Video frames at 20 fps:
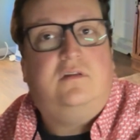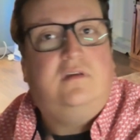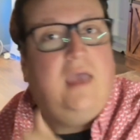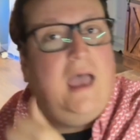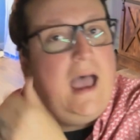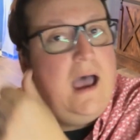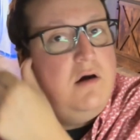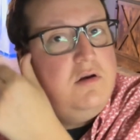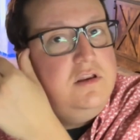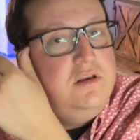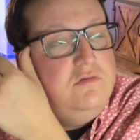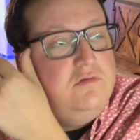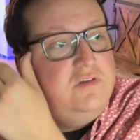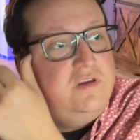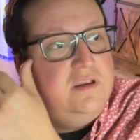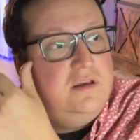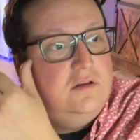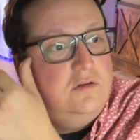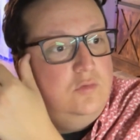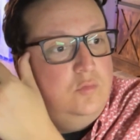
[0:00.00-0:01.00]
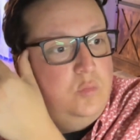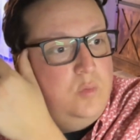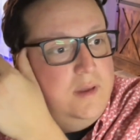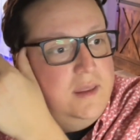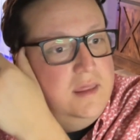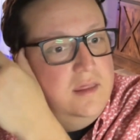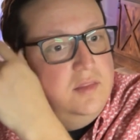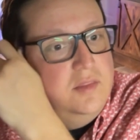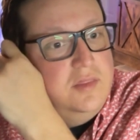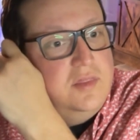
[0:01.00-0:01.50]
How do you deal
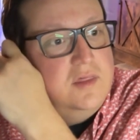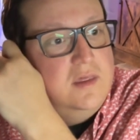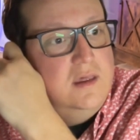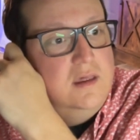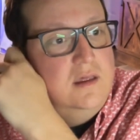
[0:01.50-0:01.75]
with,